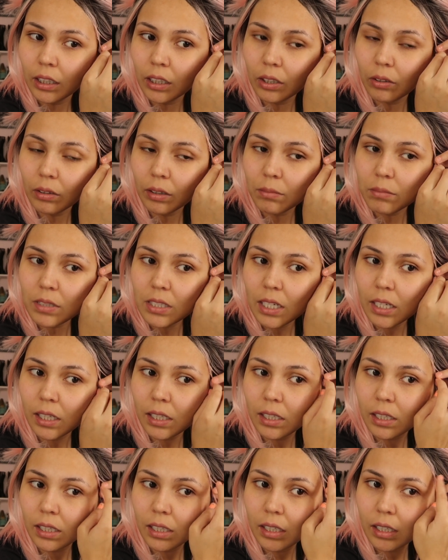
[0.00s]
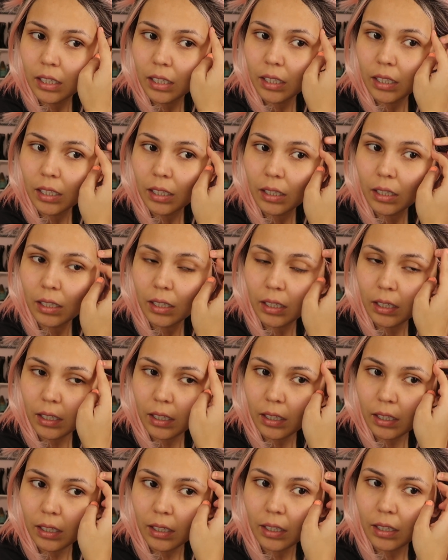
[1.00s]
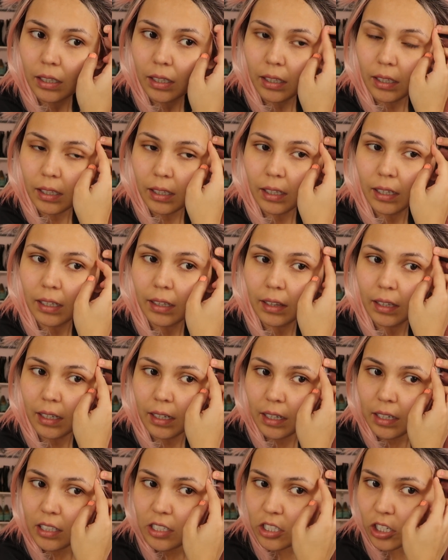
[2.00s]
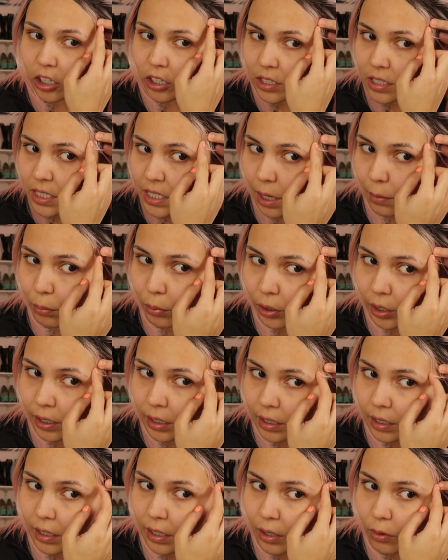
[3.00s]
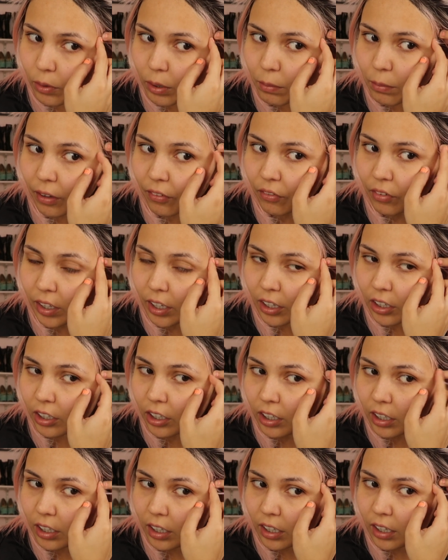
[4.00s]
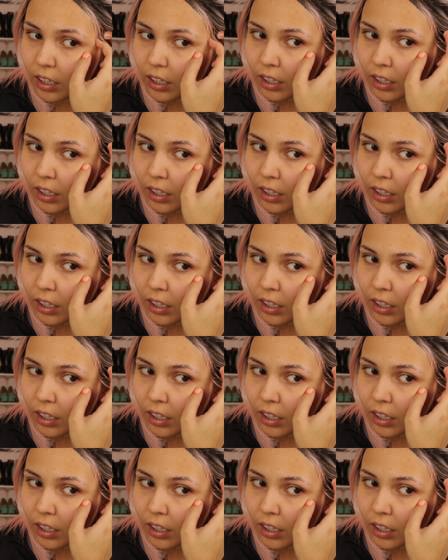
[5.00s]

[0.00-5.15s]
You know what I'm saying? And then I start separating it with my finger.